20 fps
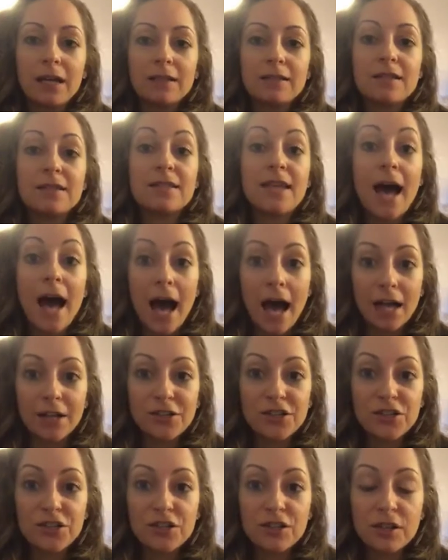
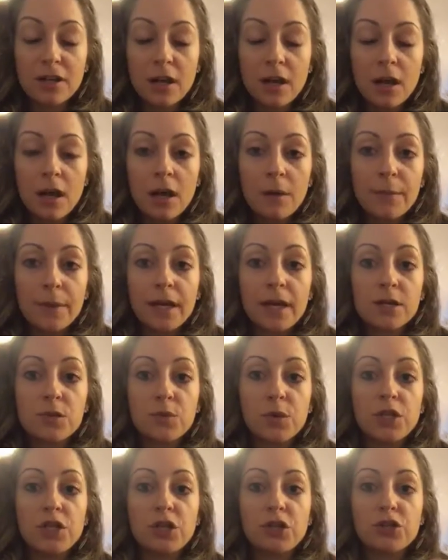detached, because
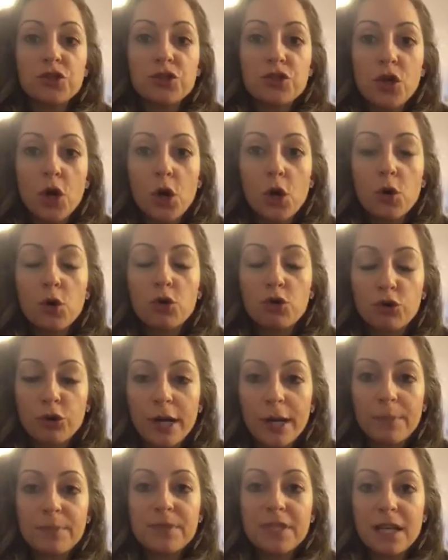when you're so
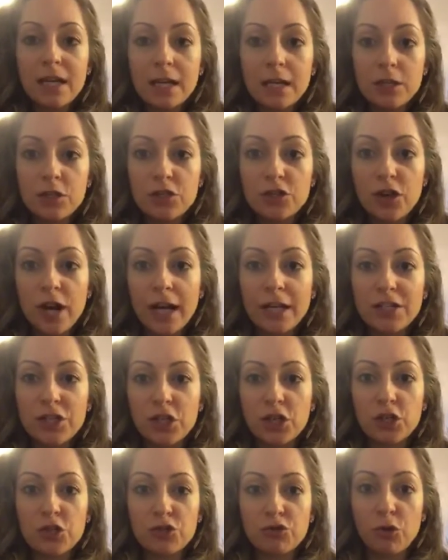gripped and trying to
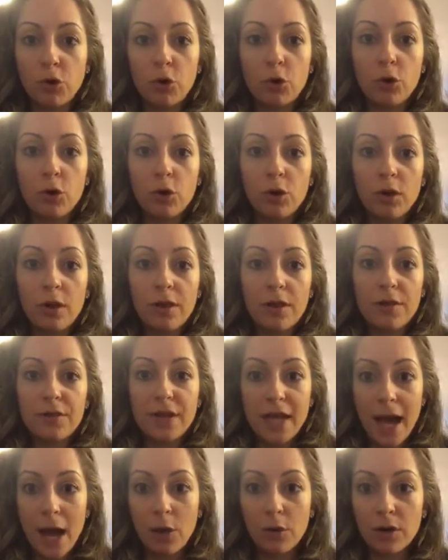control
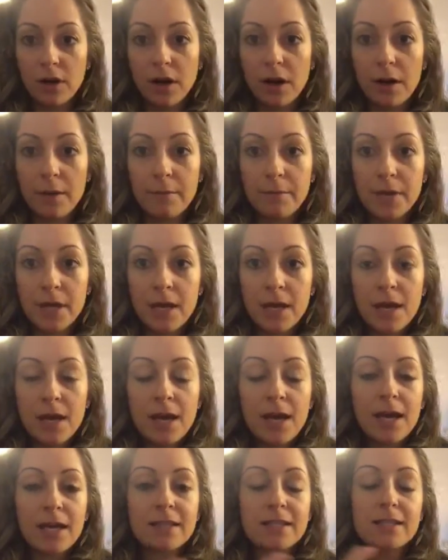the outcome,
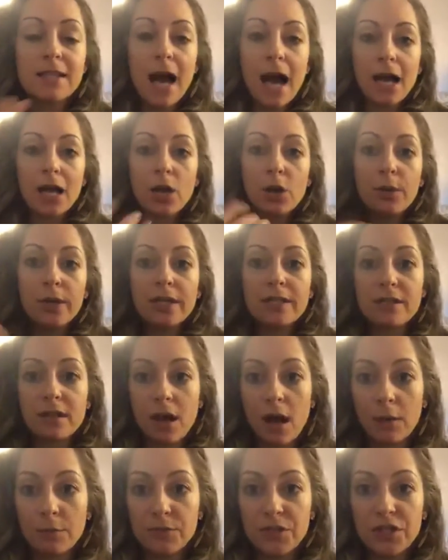it's not going to
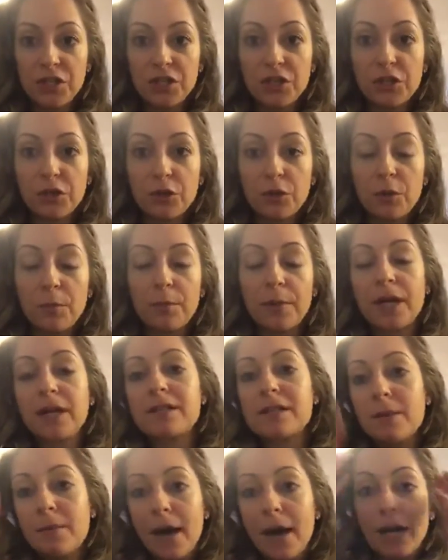come to you.
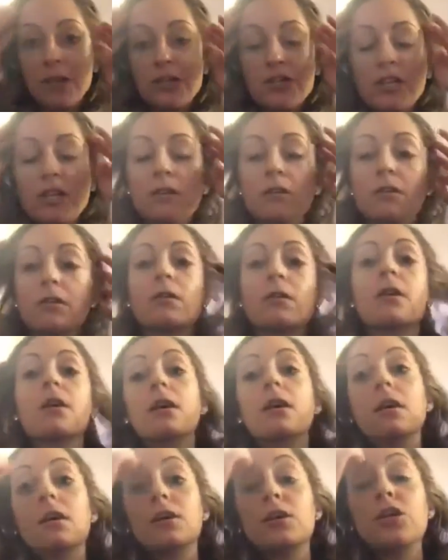Because imagine
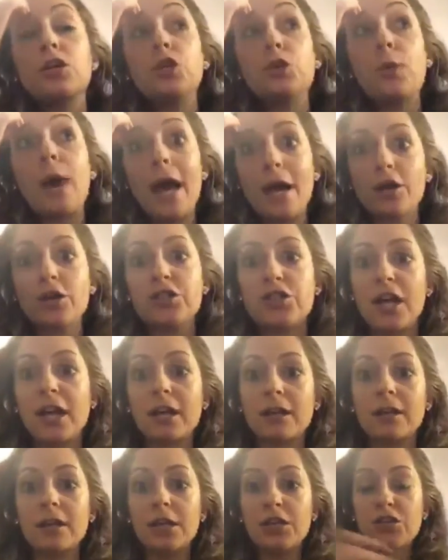you
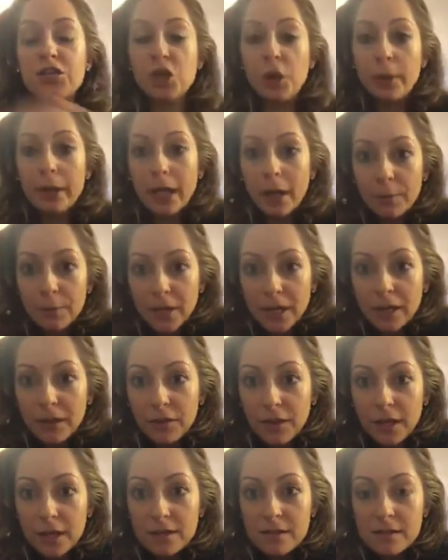energetically showing up like
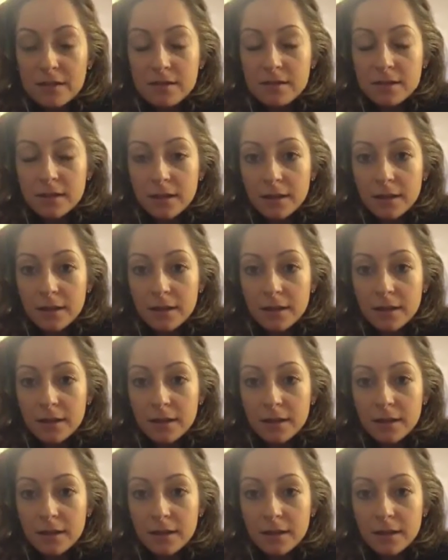this,